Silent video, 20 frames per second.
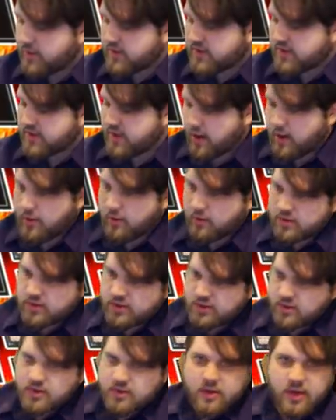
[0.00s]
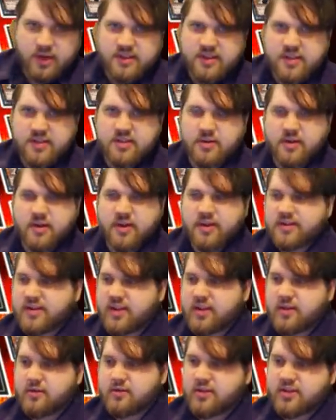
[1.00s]
how this goes, essentially, is
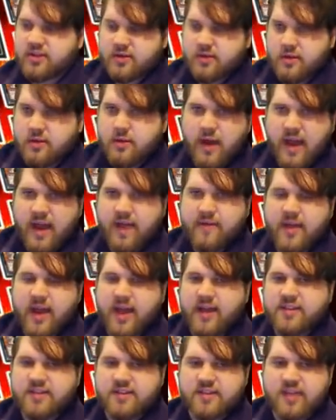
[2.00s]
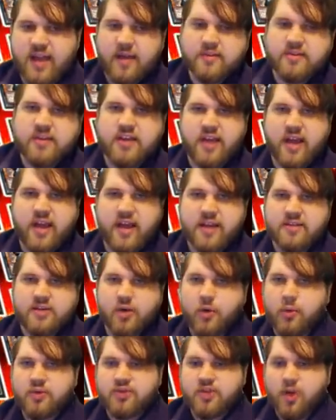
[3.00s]
that you have access to
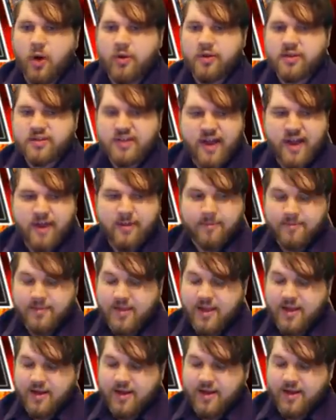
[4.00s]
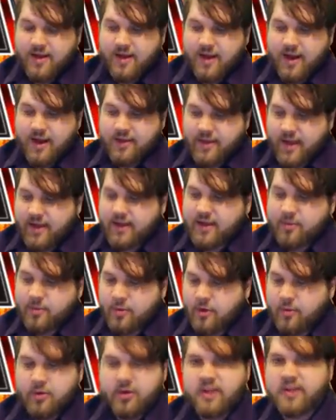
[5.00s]
FTKs almost all the time. And that could
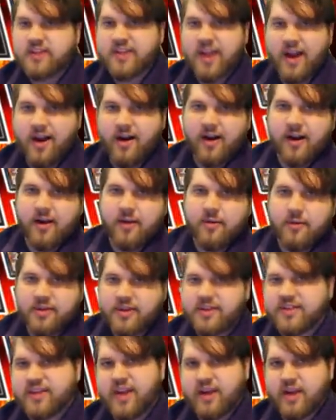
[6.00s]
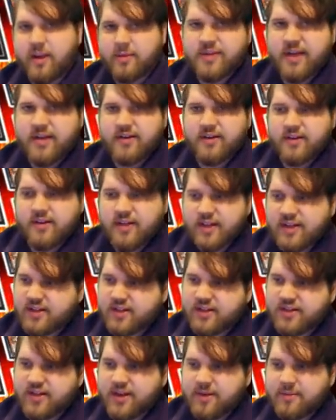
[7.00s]
be really scary when this deck comes out into the
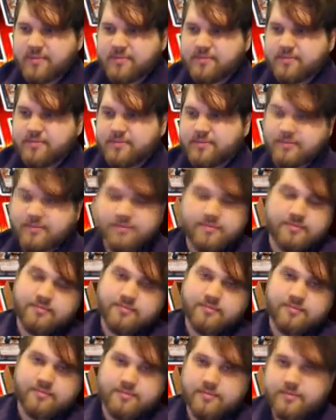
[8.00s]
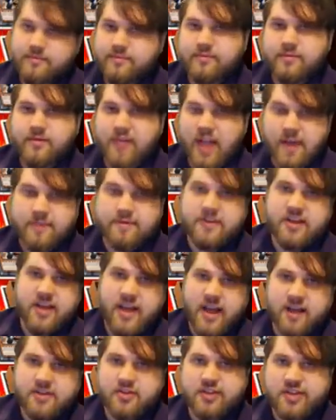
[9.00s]
TCG.
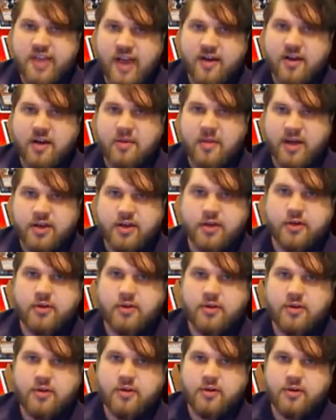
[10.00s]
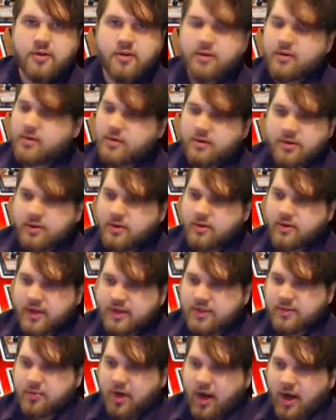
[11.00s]
FTKs are scary, my dude.
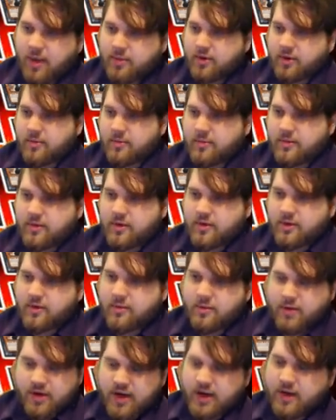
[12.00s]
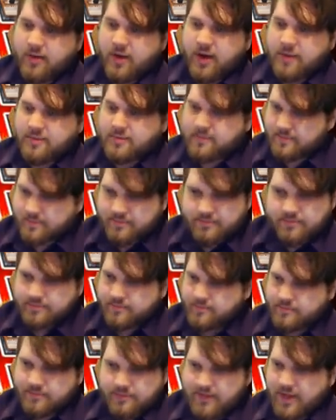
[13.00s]
It's a problem. But anyway,
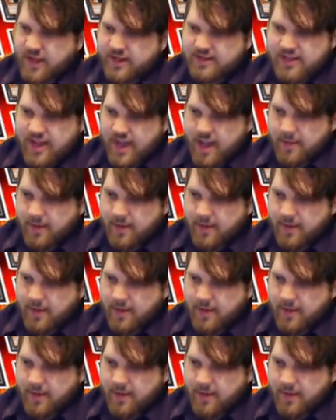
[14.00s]
next